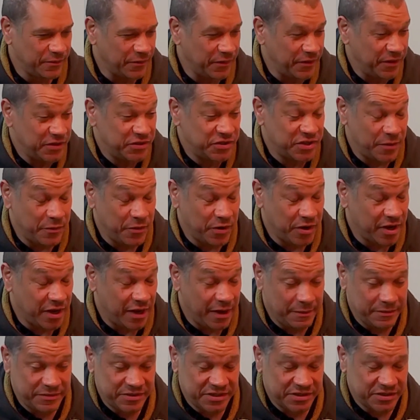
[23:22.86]
when the summer
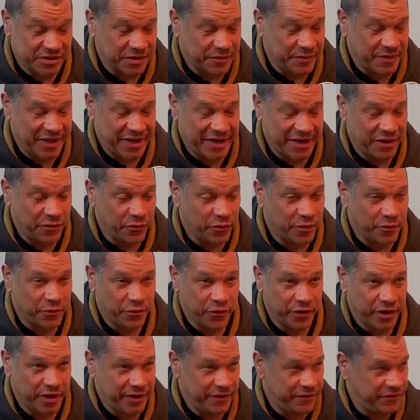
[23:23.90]
comes, is going to be any
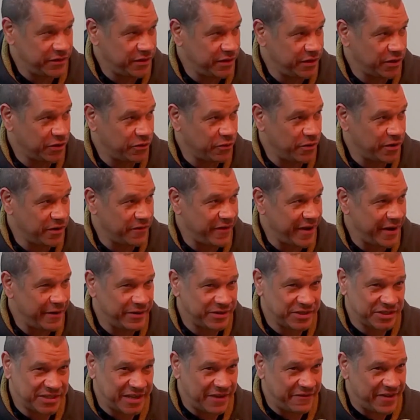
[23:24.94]
reprieve to the
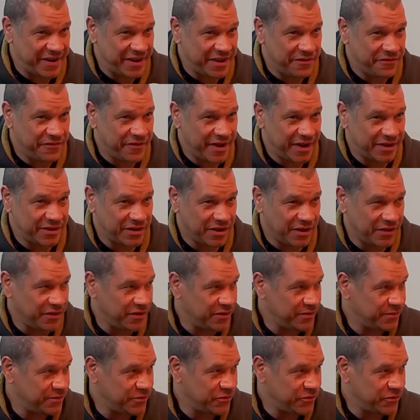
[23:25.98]
coronavirus? Does it have any effect on the